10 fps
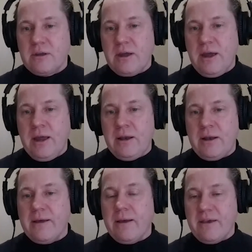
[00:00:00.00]
And
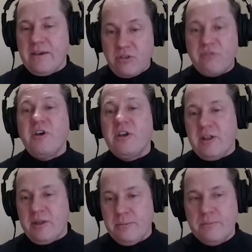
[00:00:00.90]
I guess the
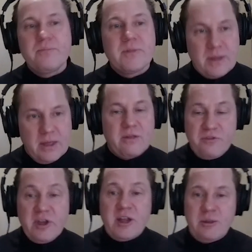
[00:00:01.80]

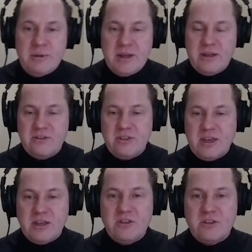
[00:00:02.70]
third element is
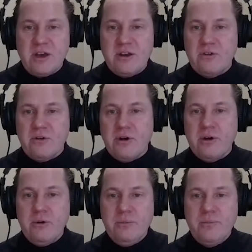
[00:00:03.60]
the desire to
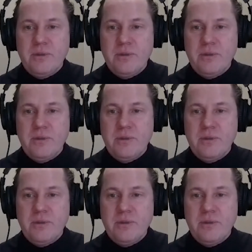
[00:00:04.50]
grow.